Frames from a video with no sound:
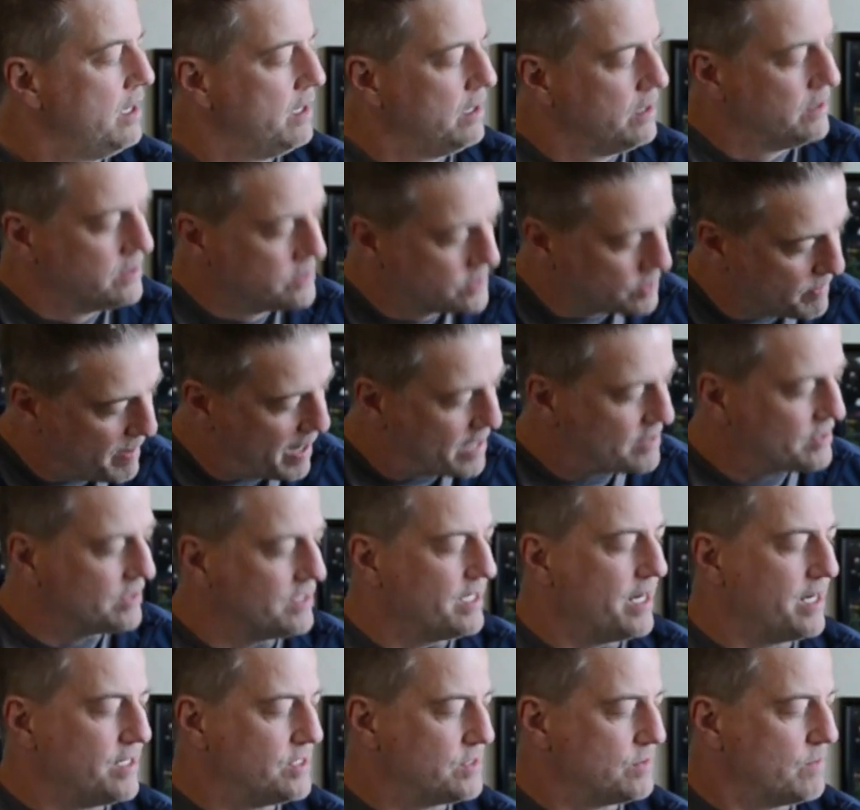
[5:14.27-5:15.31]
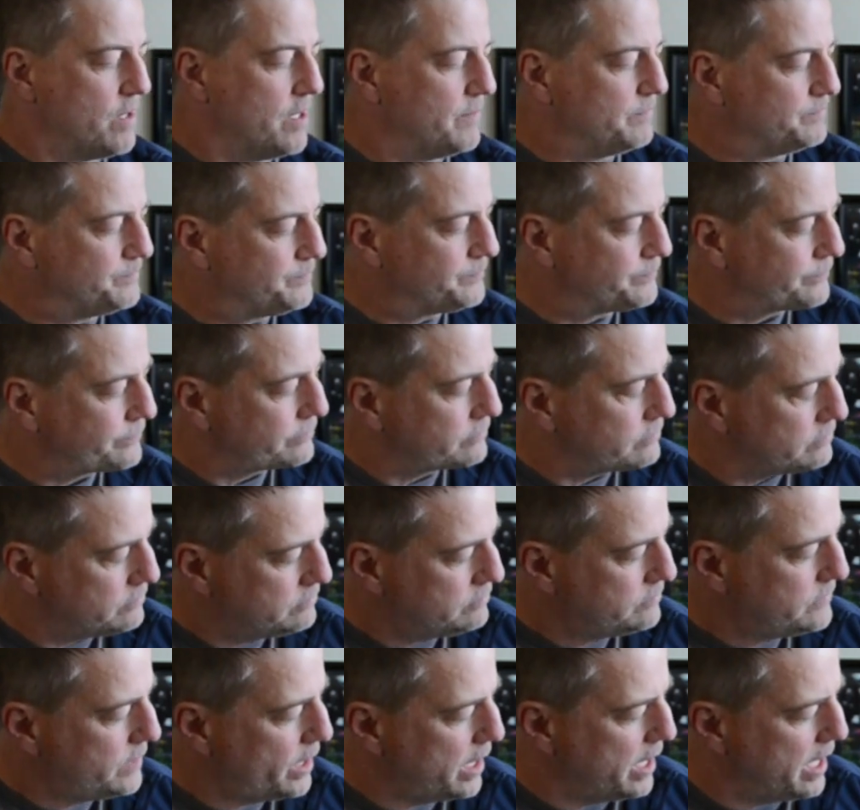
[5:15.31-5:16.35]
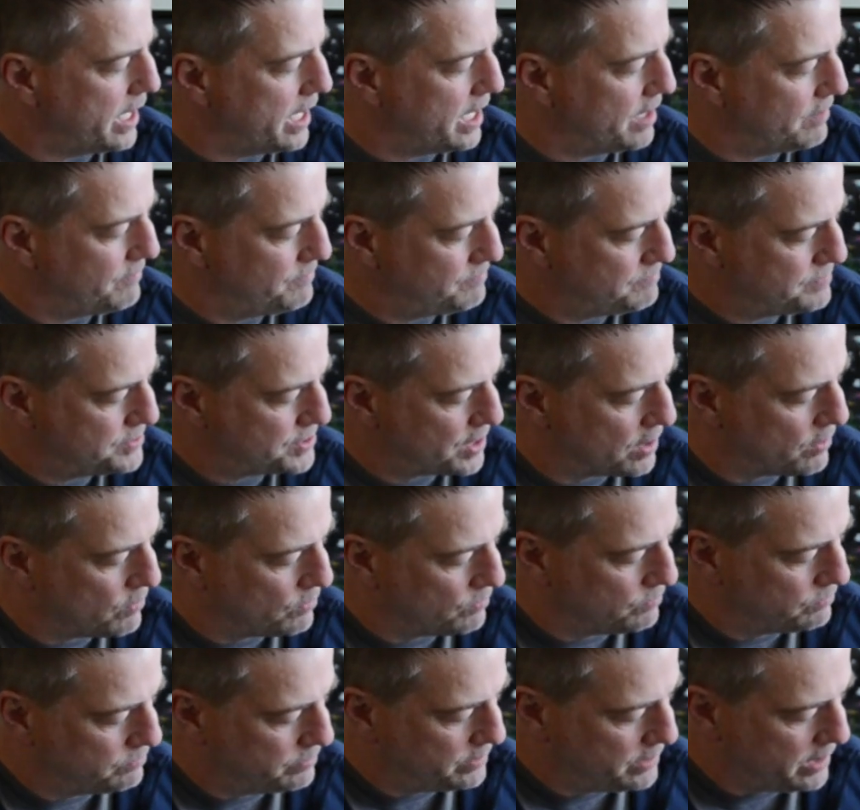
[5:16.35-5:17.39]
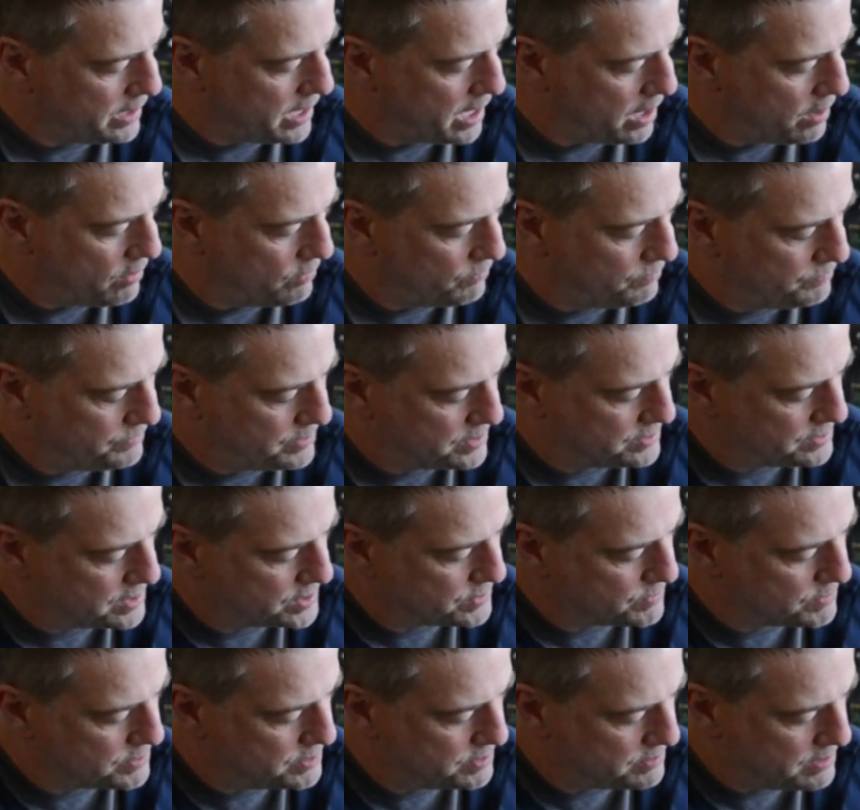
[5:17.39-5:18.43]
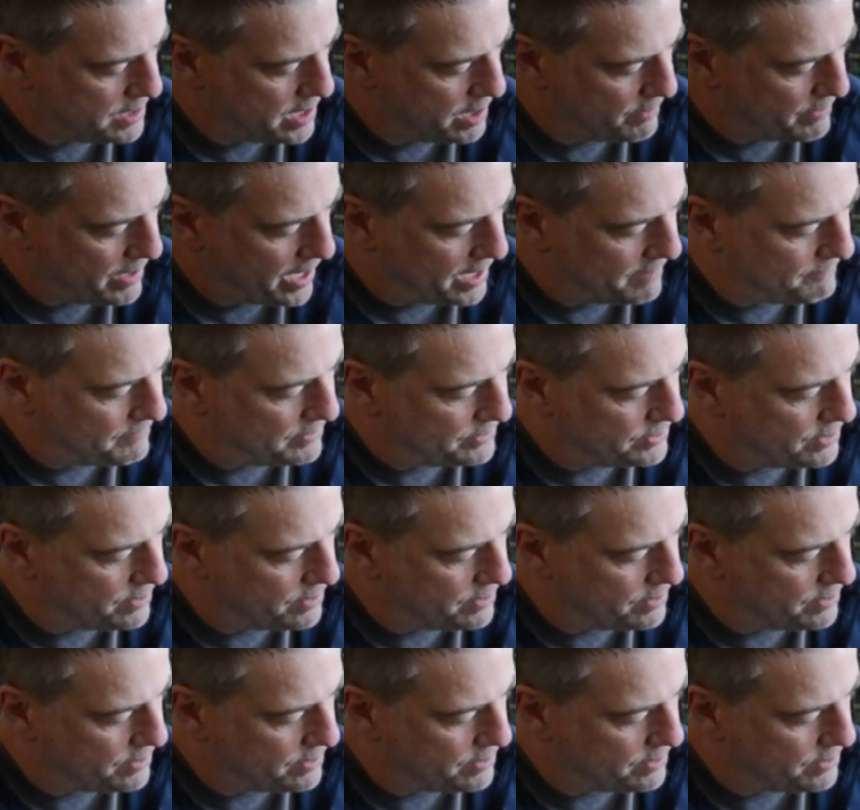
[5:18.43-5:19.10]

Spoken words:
So back to the Nightswan. This was, kind of